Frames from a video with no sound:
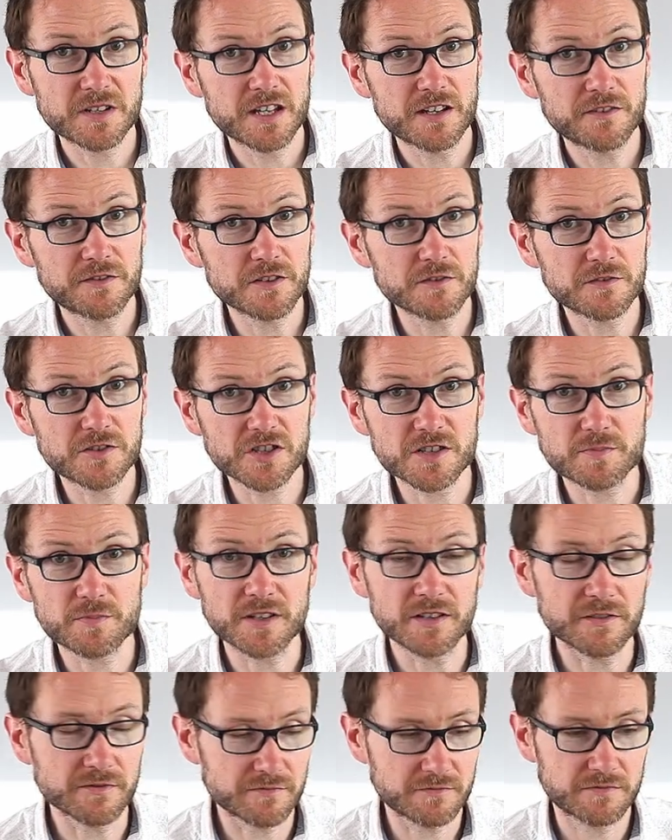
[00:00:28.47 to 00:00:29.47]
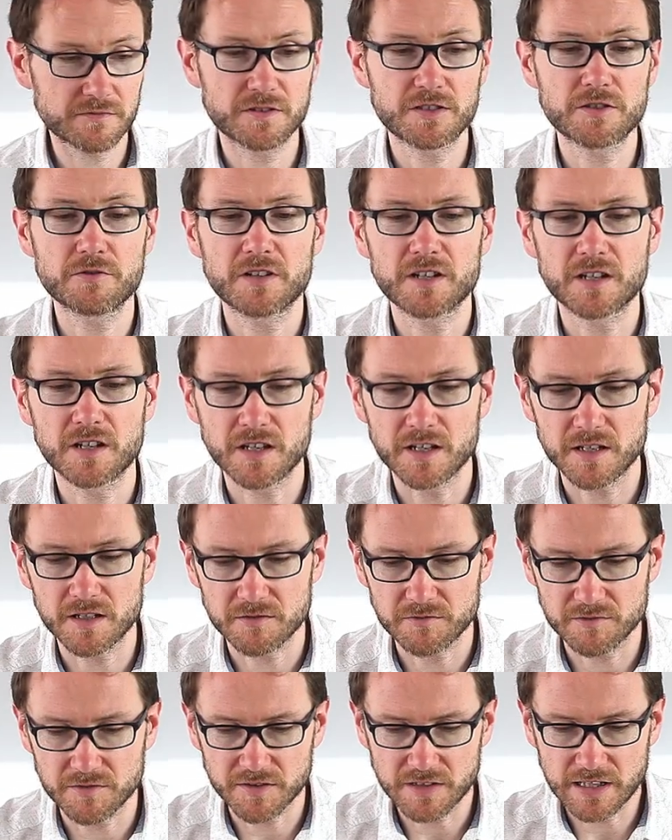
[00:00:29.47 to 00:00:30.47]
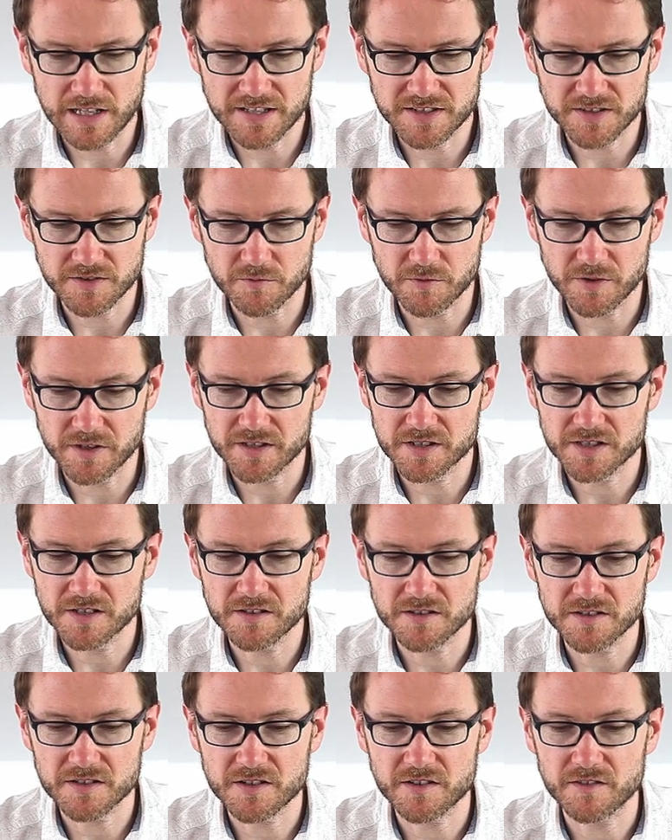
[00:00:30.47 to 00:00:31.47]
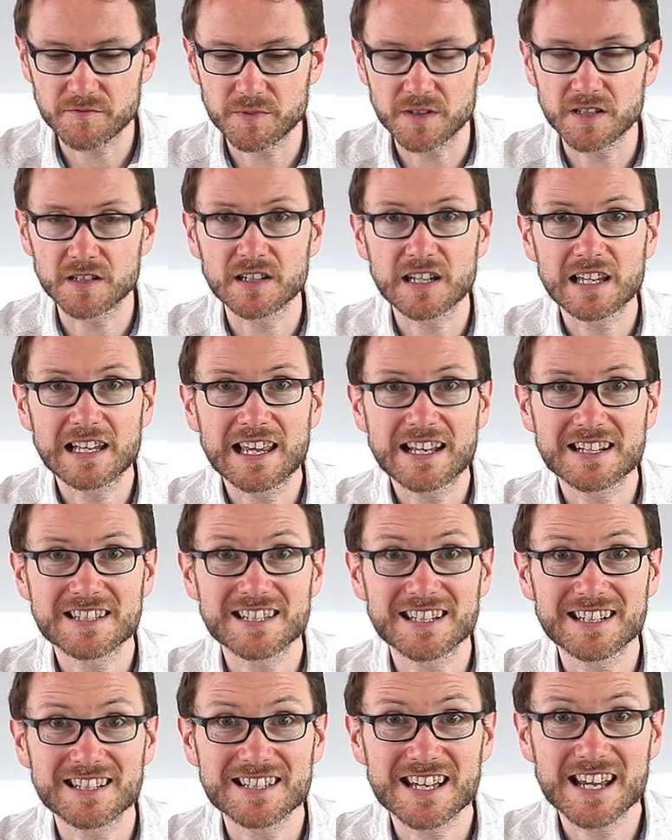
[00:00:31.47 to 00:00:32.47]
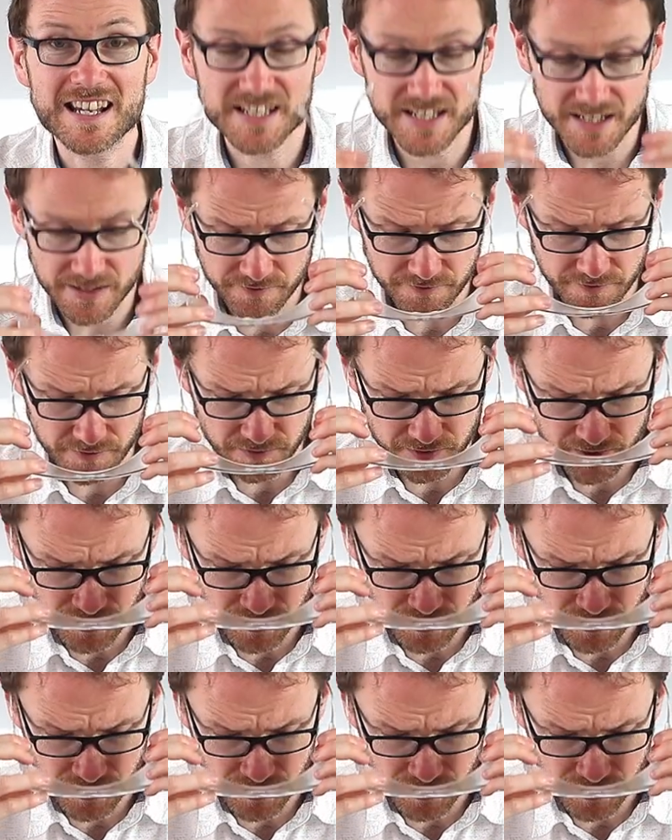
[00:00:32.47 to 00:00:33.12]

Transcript: If you've just been doing a lesson where students have been collecting and testing for